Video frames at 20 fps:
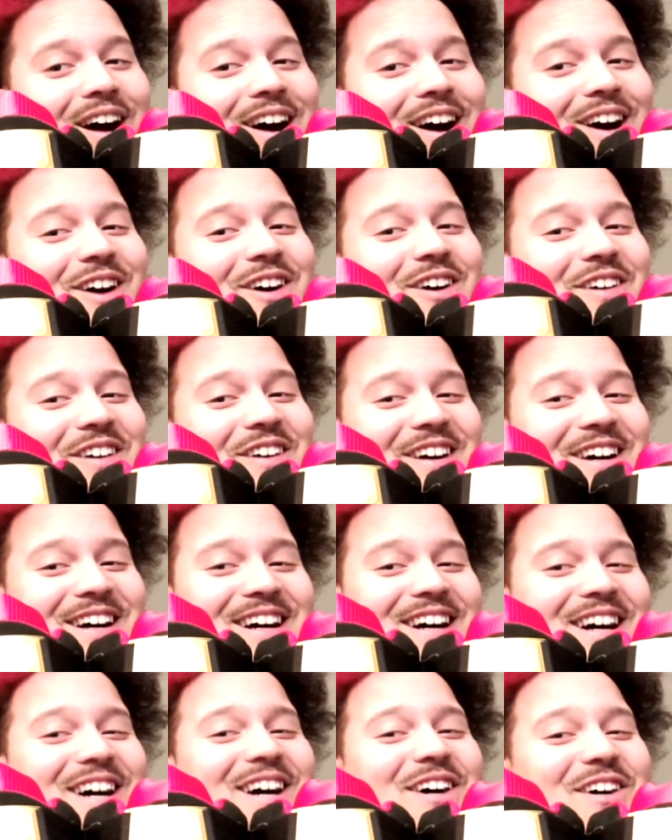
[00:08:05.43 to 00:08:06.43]
oh,
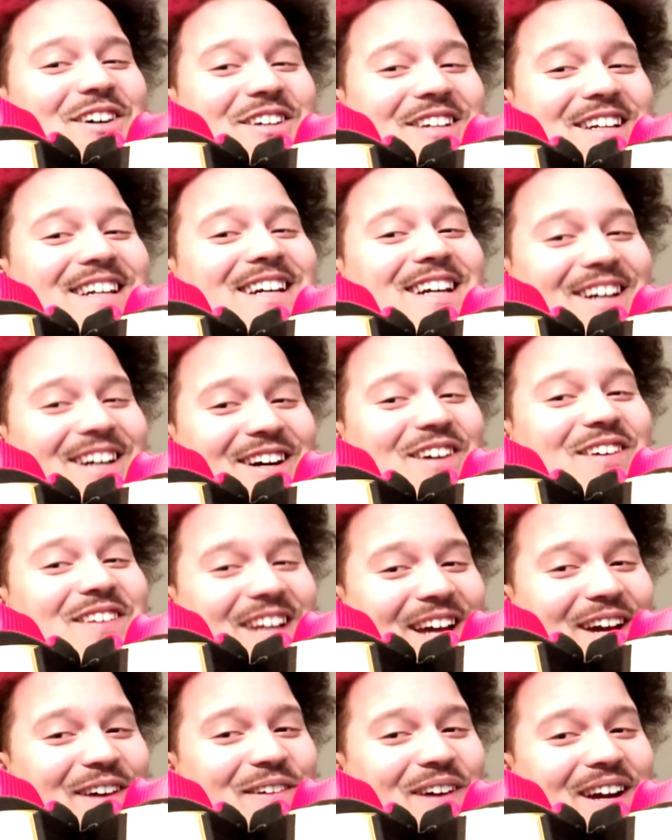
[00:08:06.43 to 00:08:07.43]
oh yeah, oh
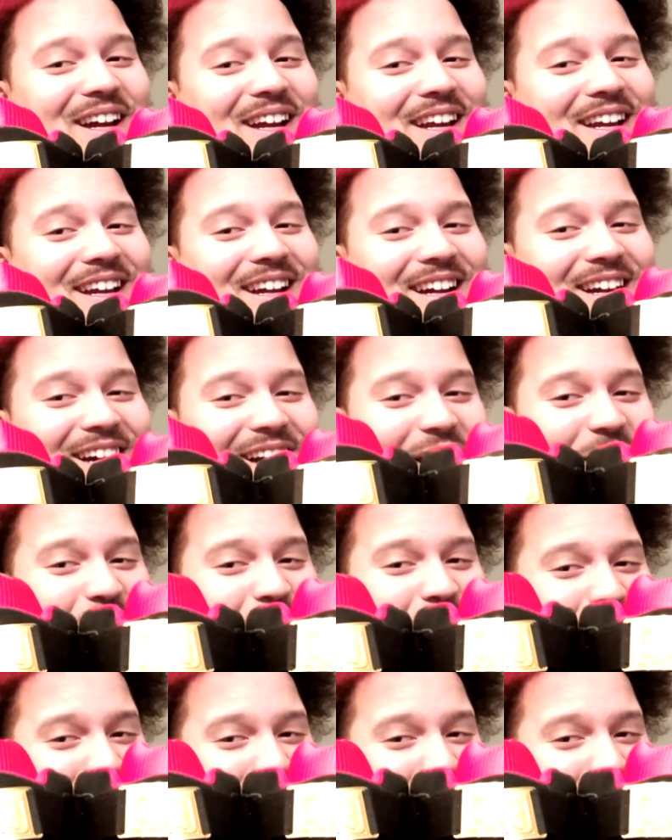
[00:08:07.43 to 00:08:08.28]
that way. Oh, we